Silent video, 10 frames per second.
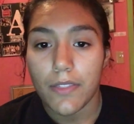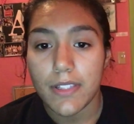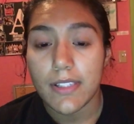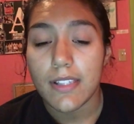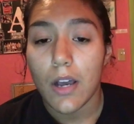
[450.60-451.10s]

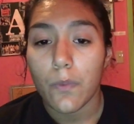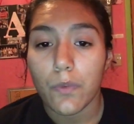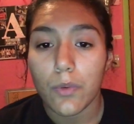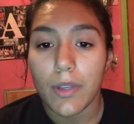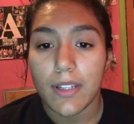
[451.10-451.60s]
This is
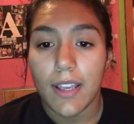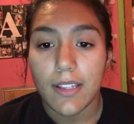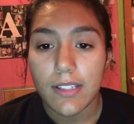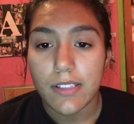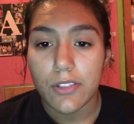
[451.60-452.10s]
helpful in
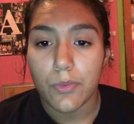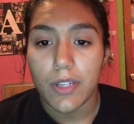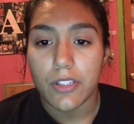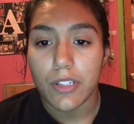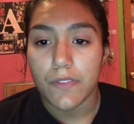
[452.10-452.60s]
any
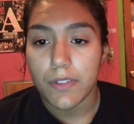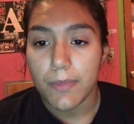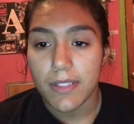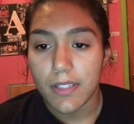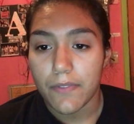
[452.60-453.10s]
situation of
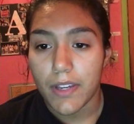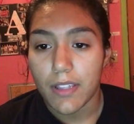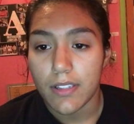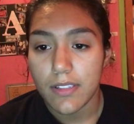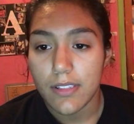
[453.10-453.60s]
domestic
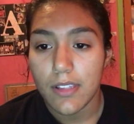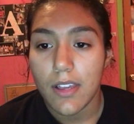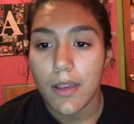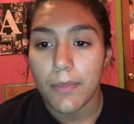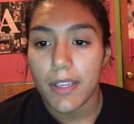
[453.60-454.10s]
violence
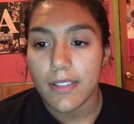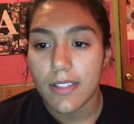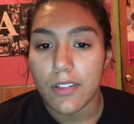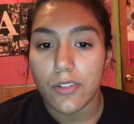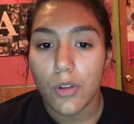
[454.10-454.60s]
because
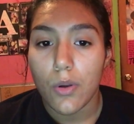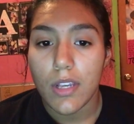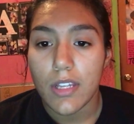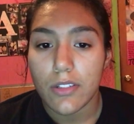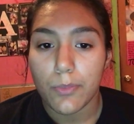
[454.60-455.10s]
it is so
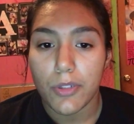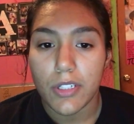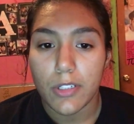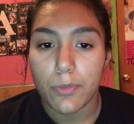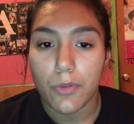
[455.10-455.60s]

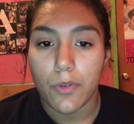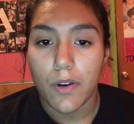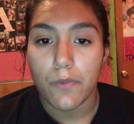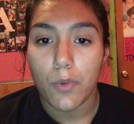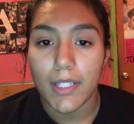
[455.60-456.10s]
unpredictable
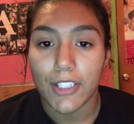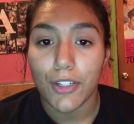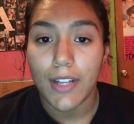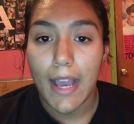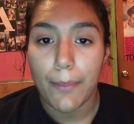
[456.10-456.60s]
of what
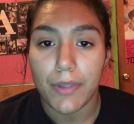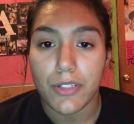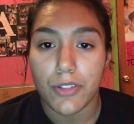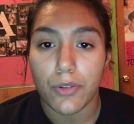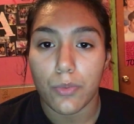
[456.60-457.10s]
could
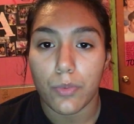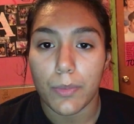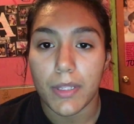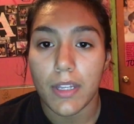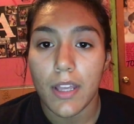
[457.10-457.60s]
happen to the
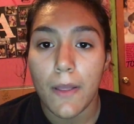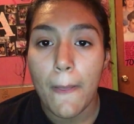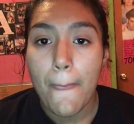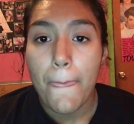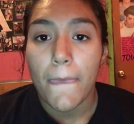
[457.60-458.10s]
woman
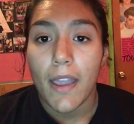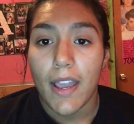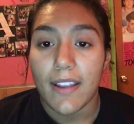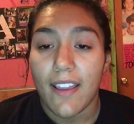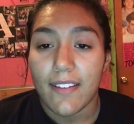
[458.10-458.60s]

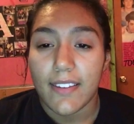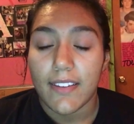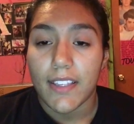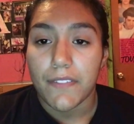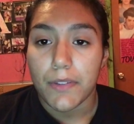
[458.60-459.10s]
at
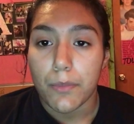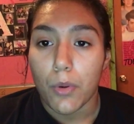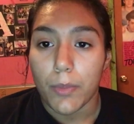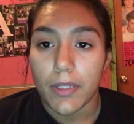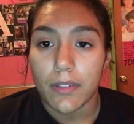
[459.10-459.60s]
any given
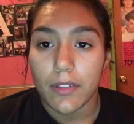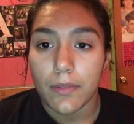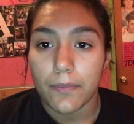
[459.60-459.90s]
moment.